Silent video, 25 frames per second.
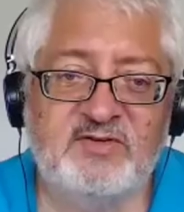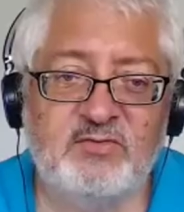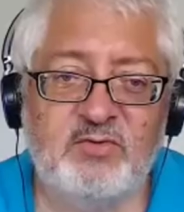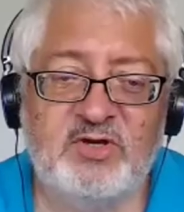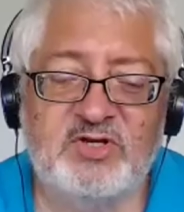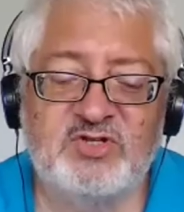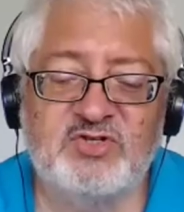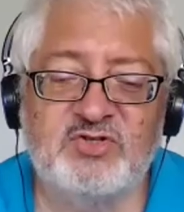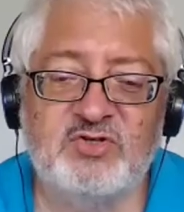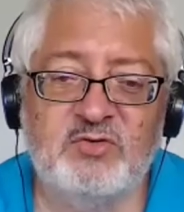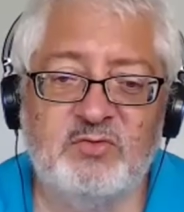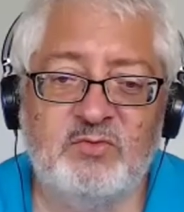
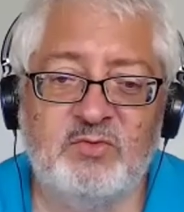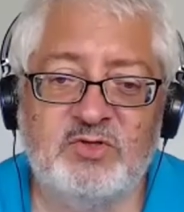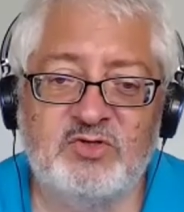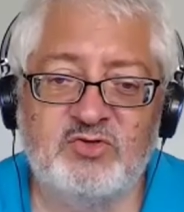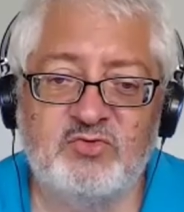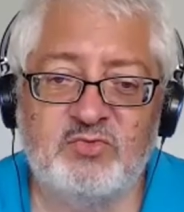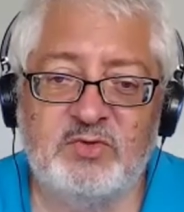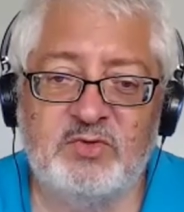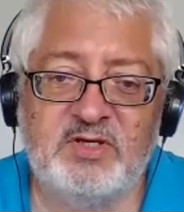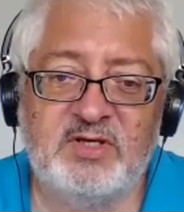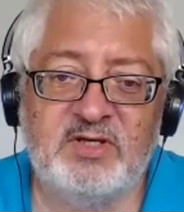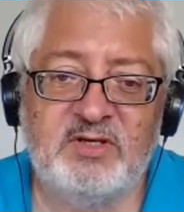question,
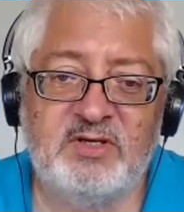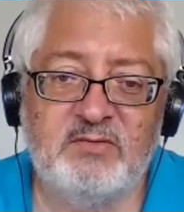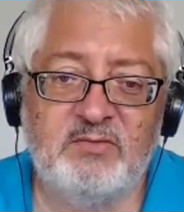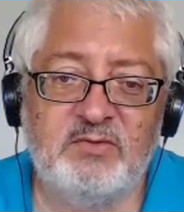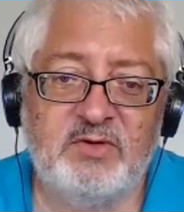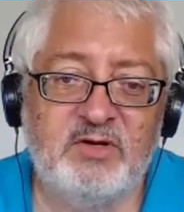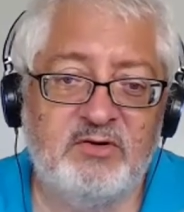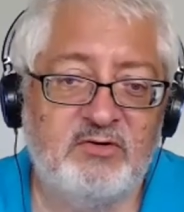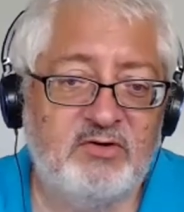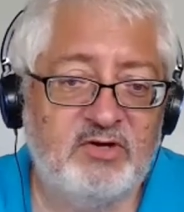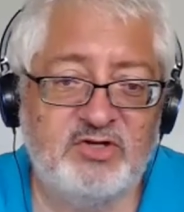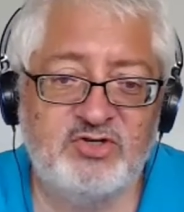which we,
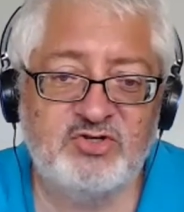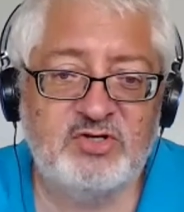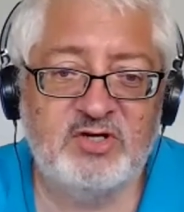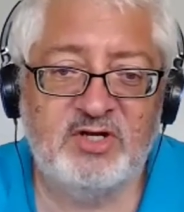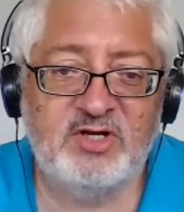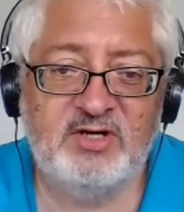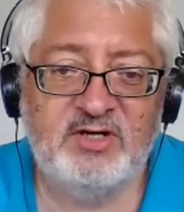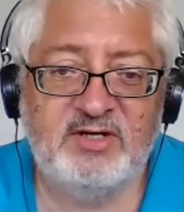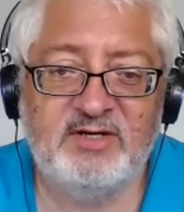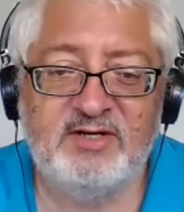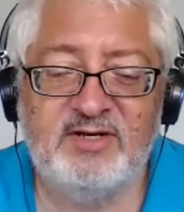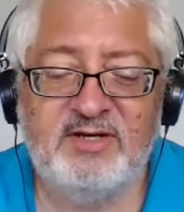we
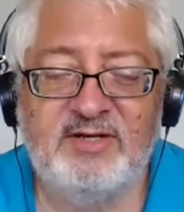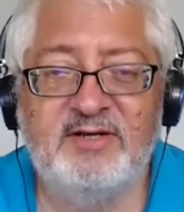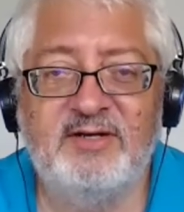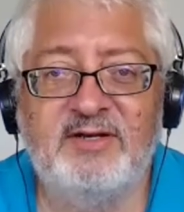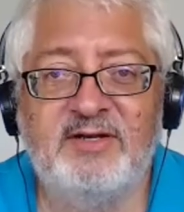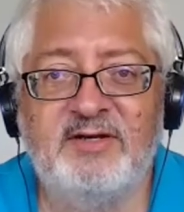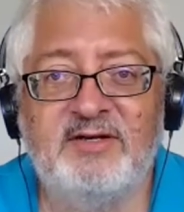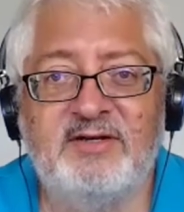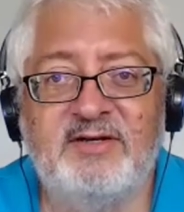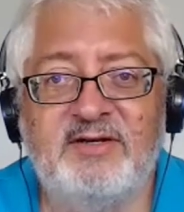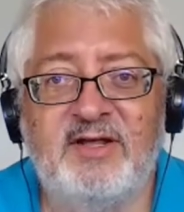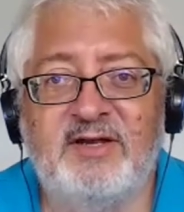originally didn't
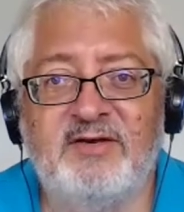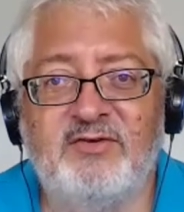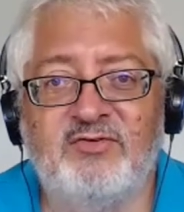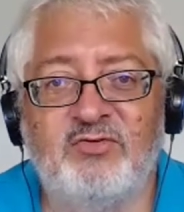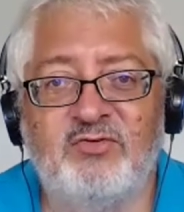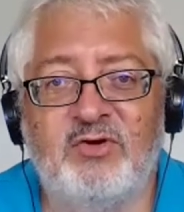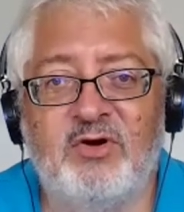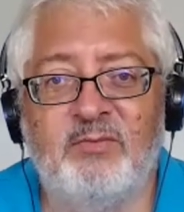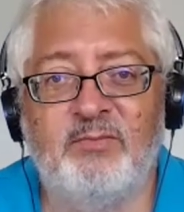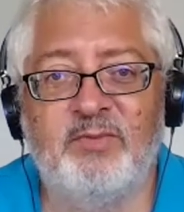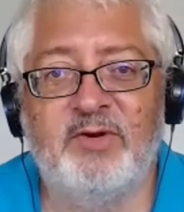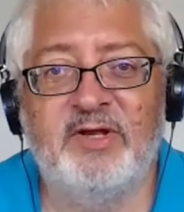intend
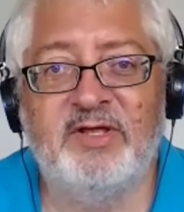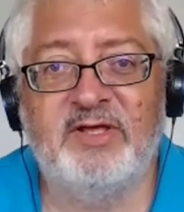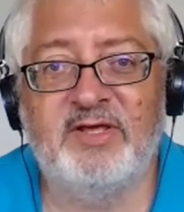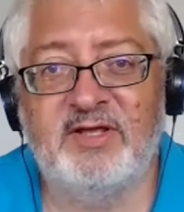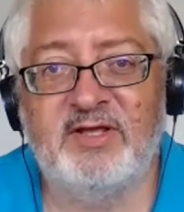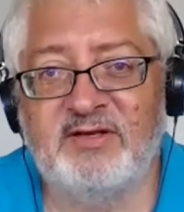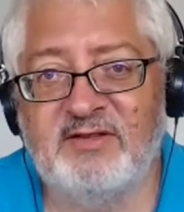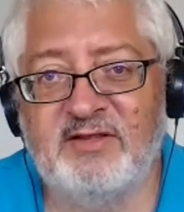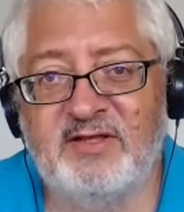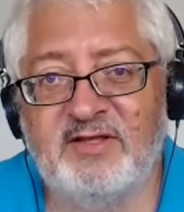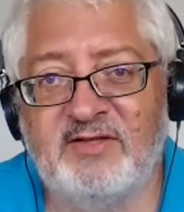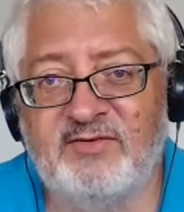to
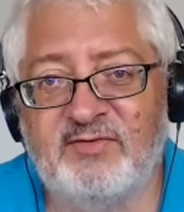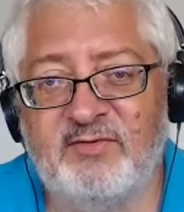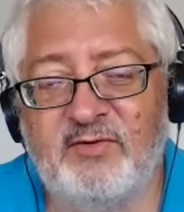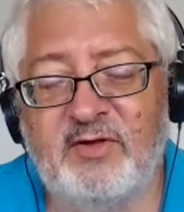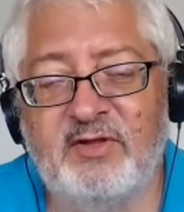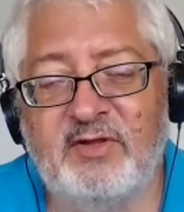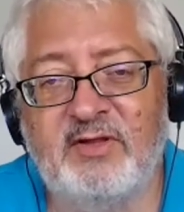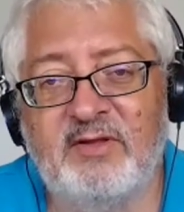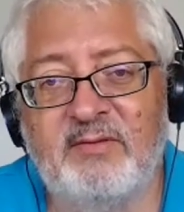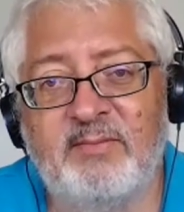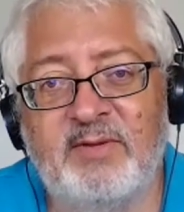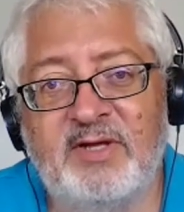complicate things
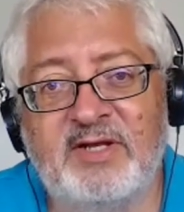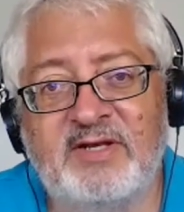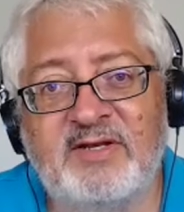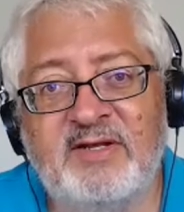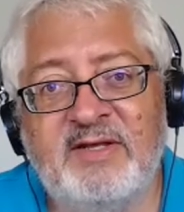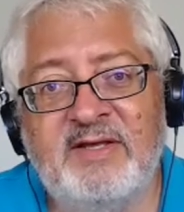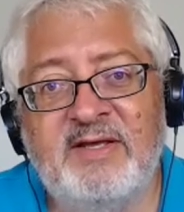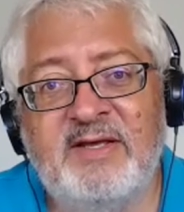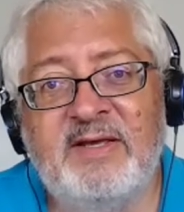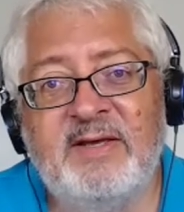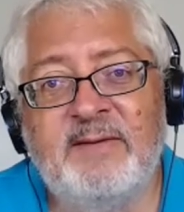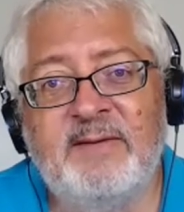further, but
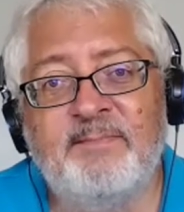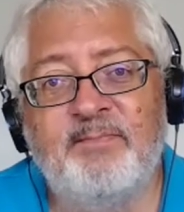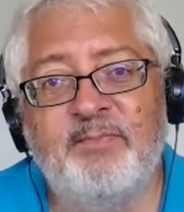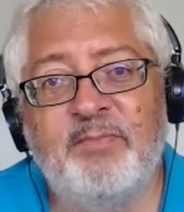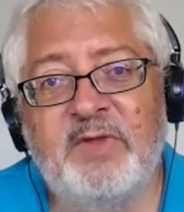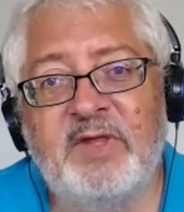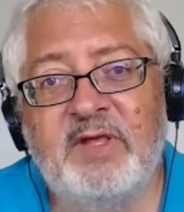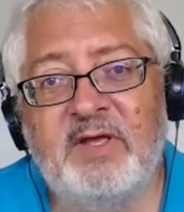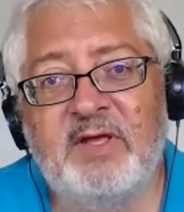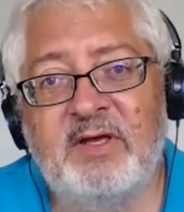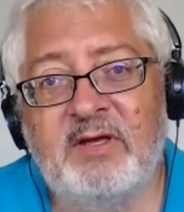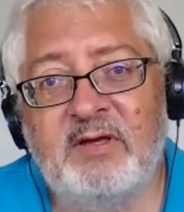
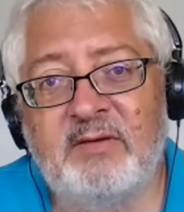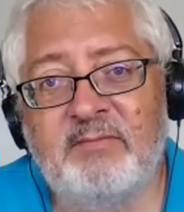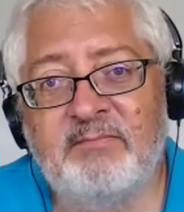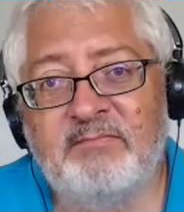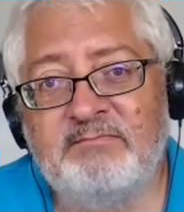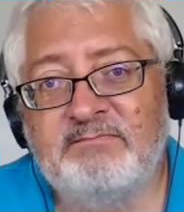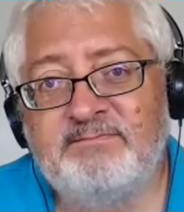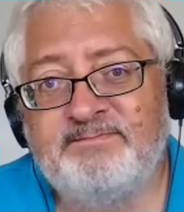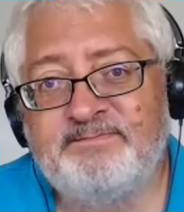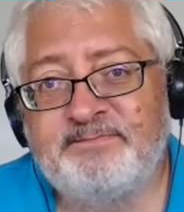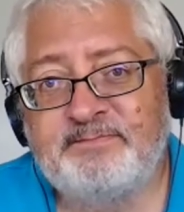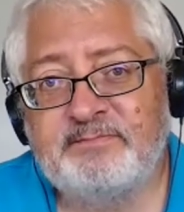
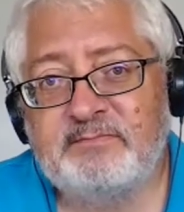um,